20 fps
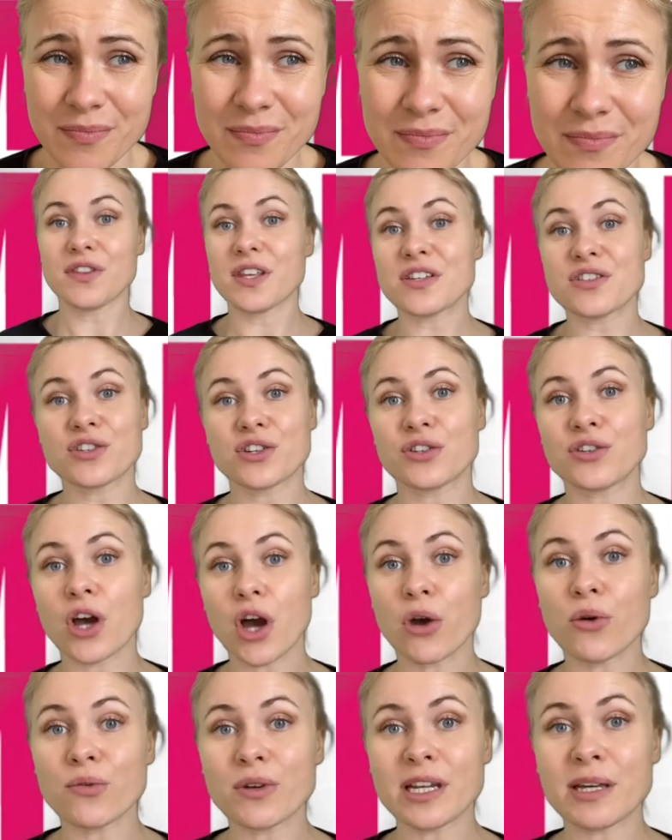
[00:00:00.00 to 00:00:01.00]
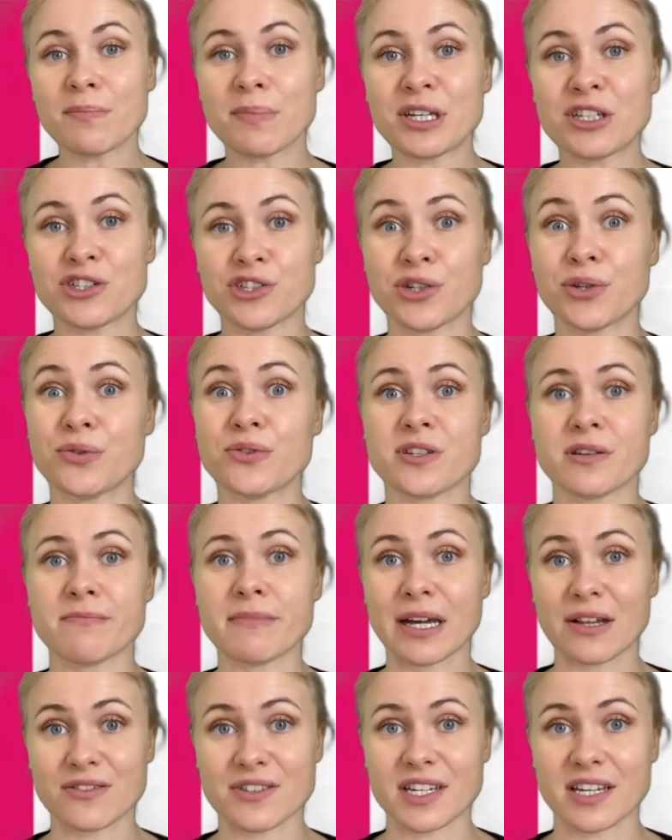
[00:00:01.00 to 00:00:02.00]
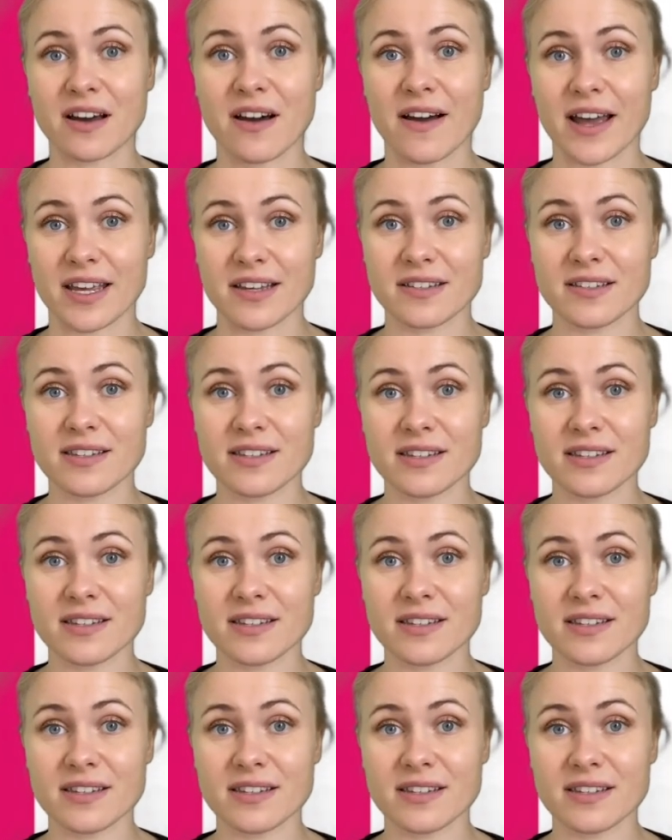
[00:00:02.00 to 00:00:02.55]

This can only be due to melting ice.